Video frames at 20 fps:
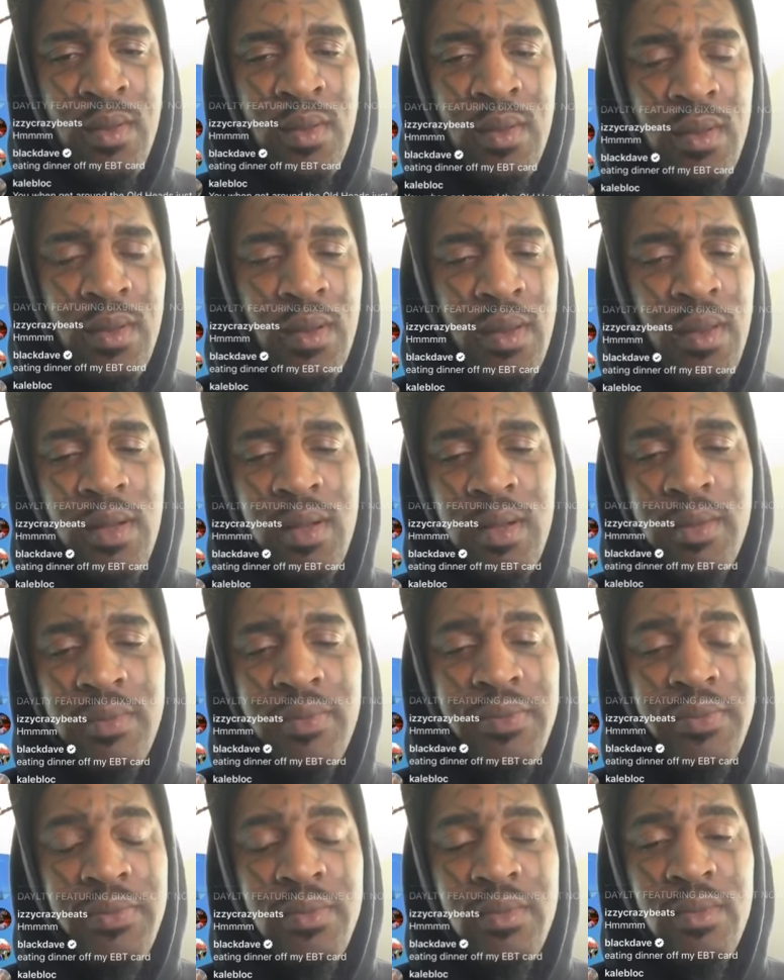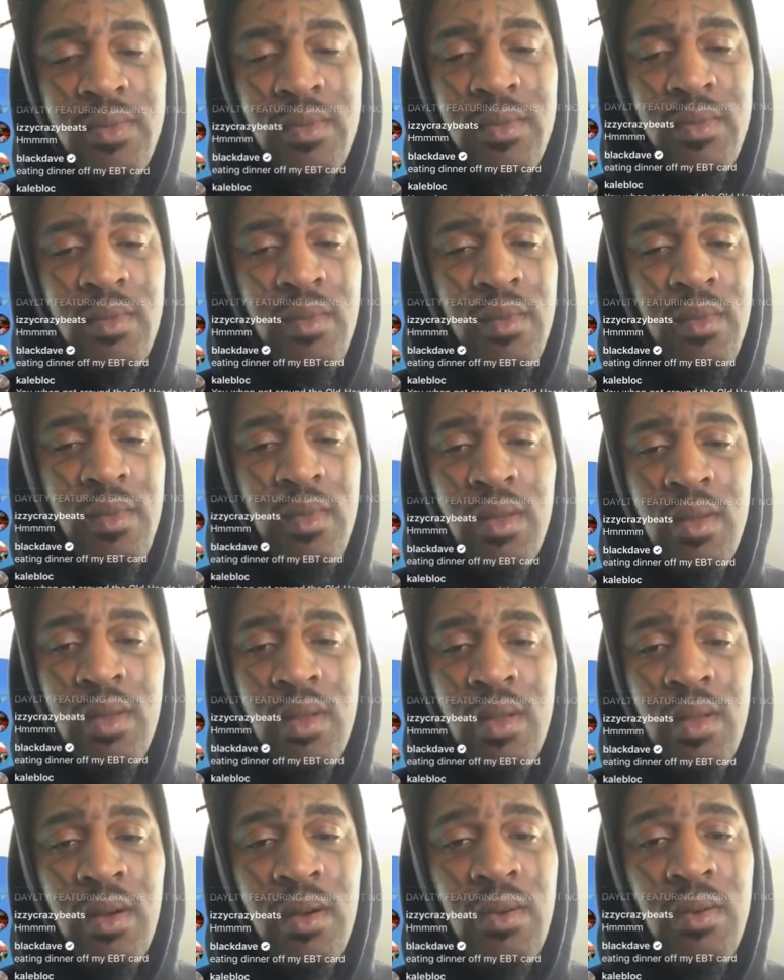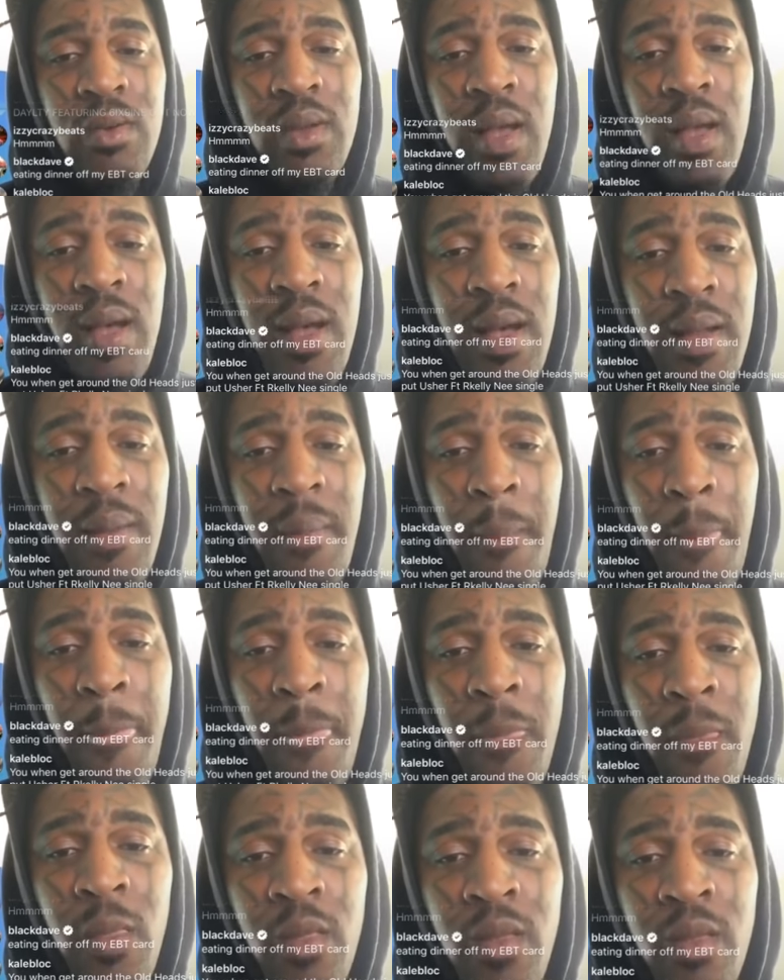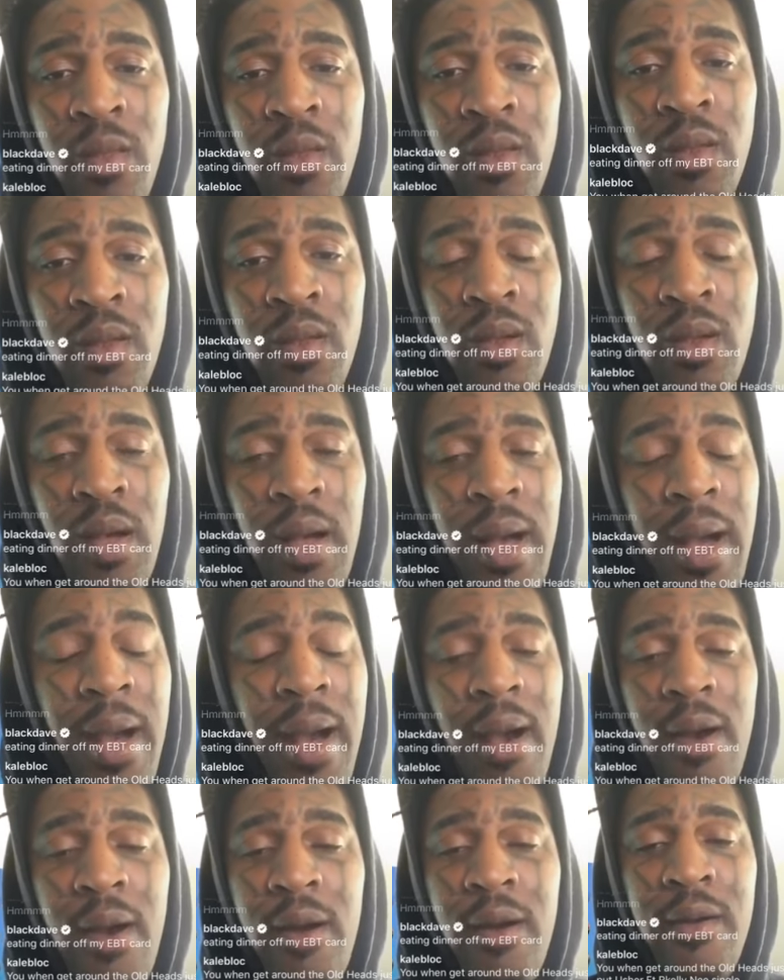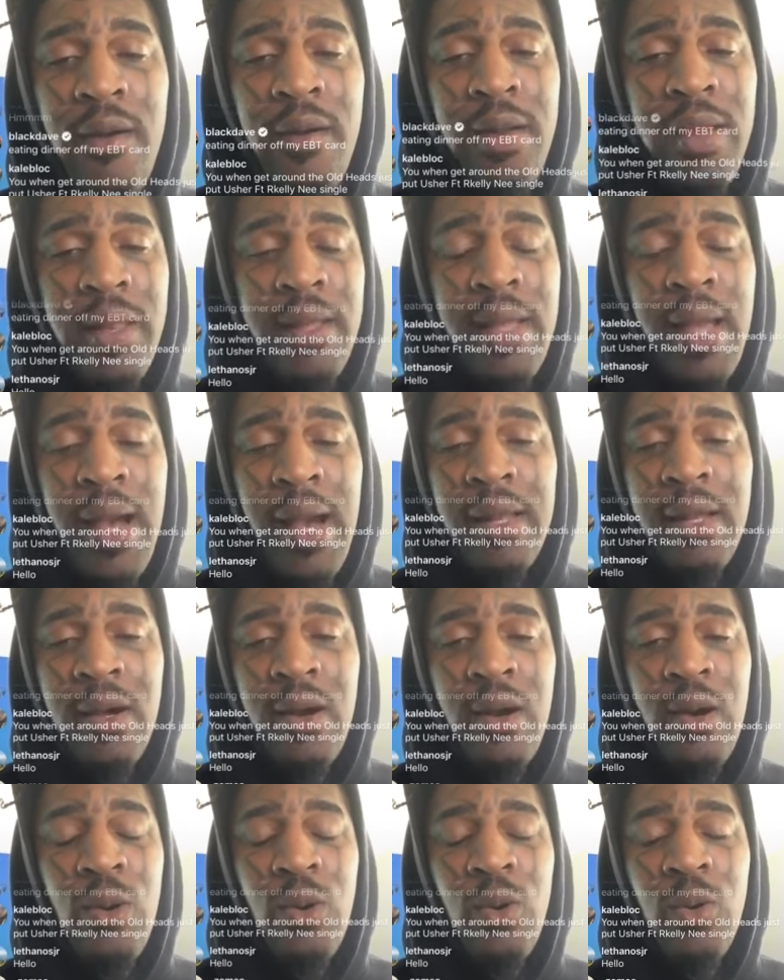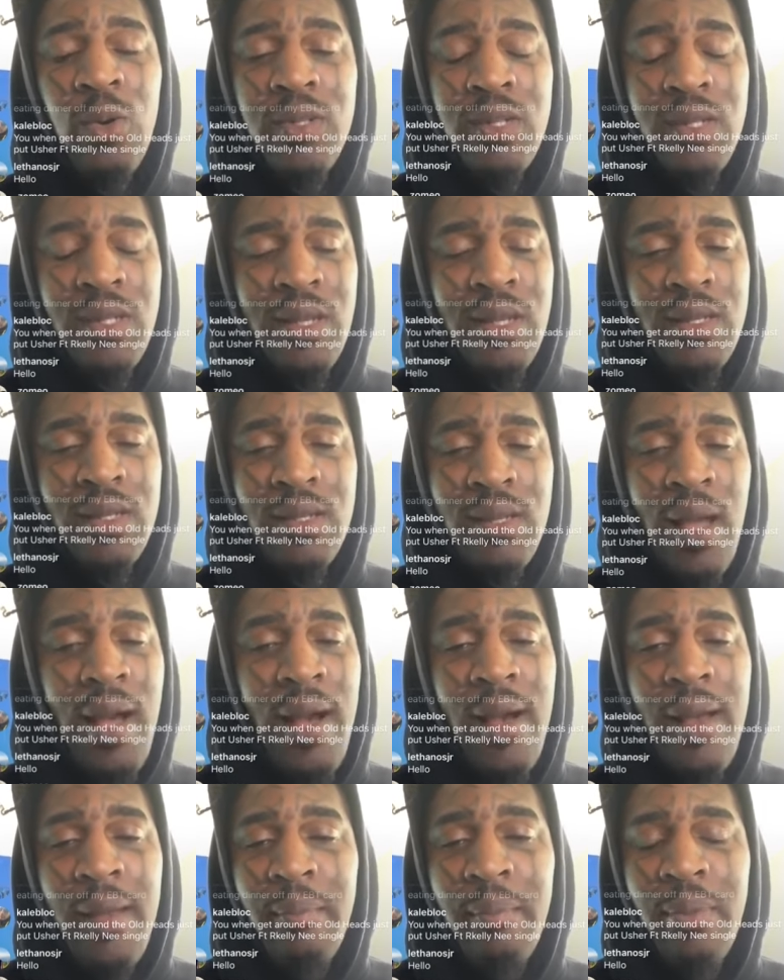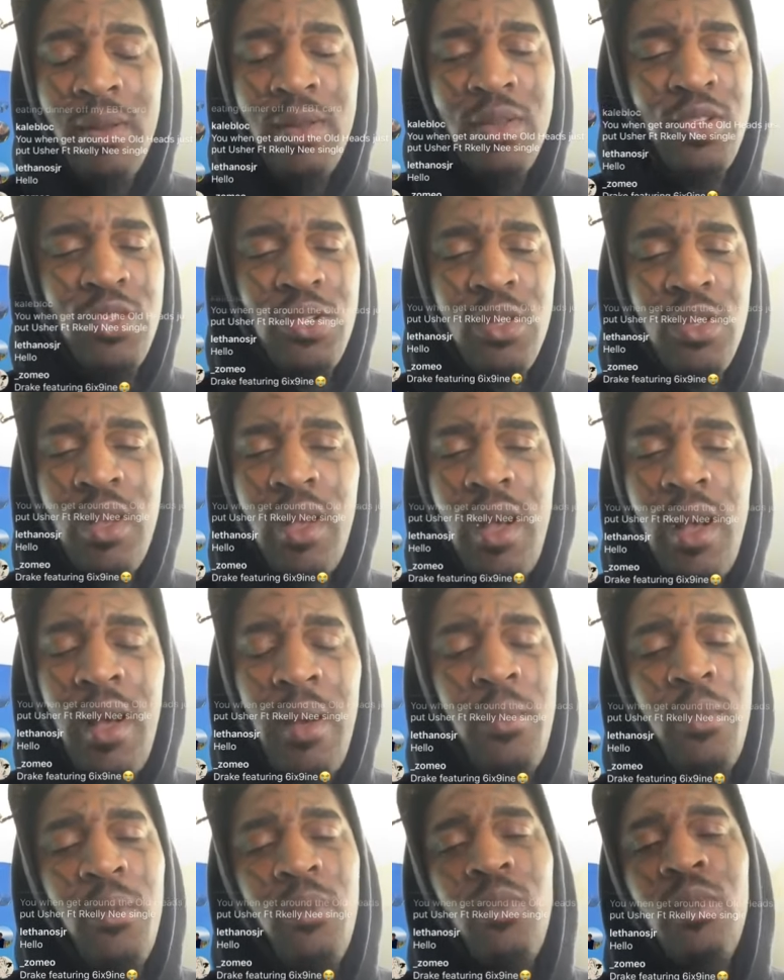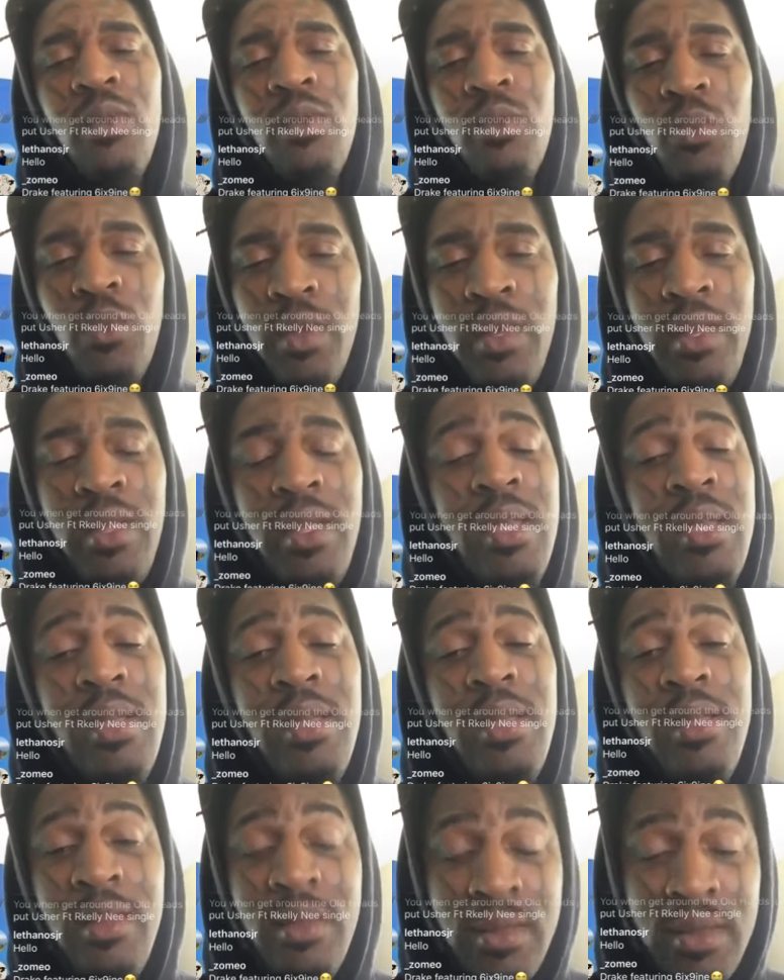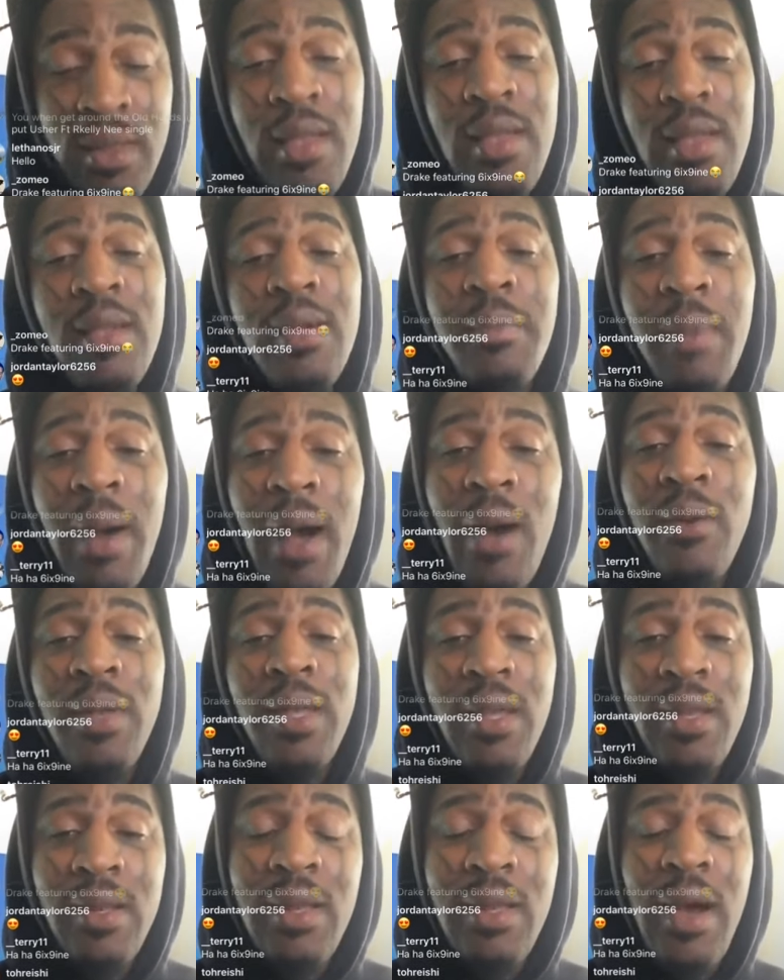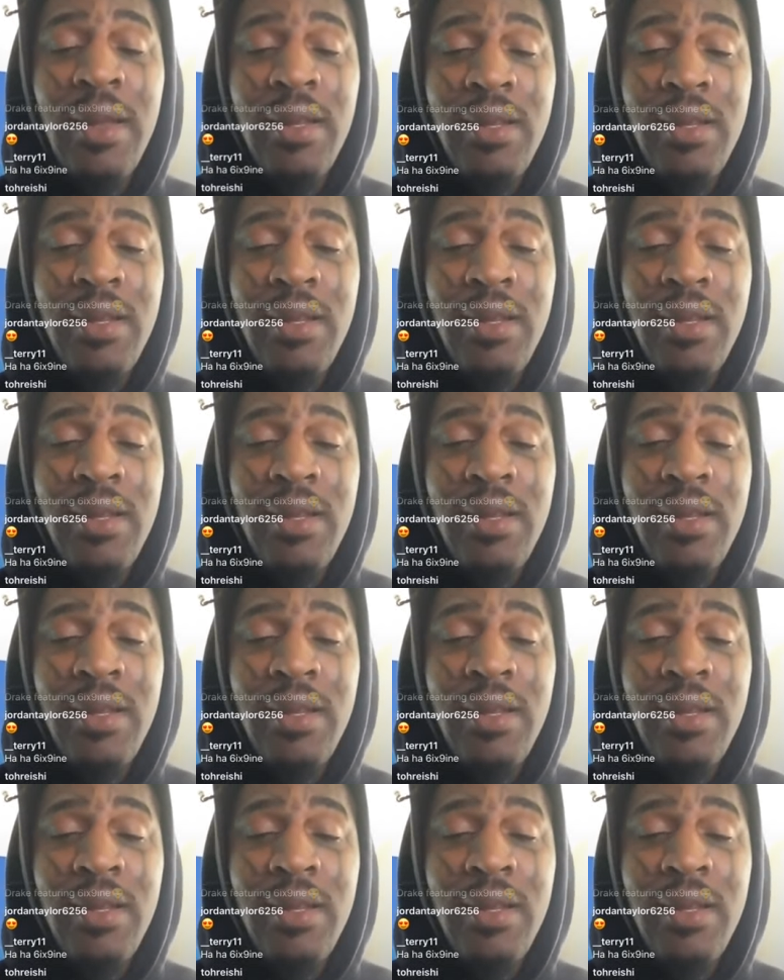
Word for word: Look, on God, I already got a whole six nine. When he think about getting out of